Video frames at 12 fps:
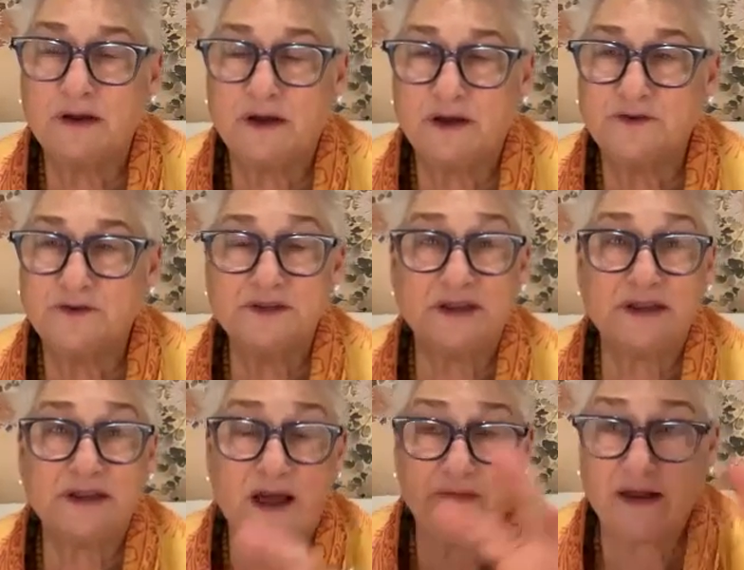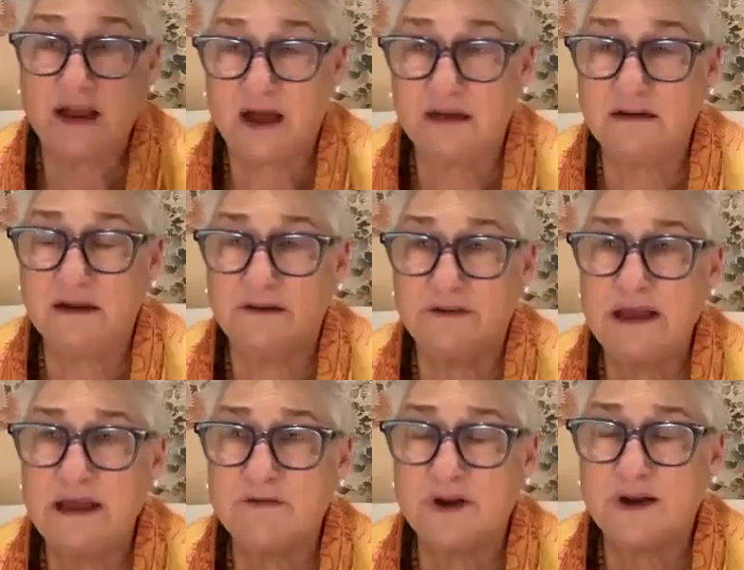countries and on the continent of
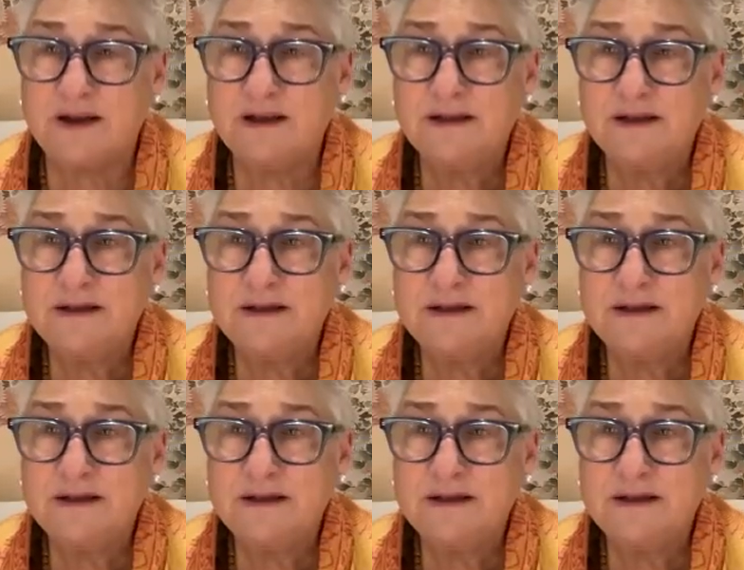Africa,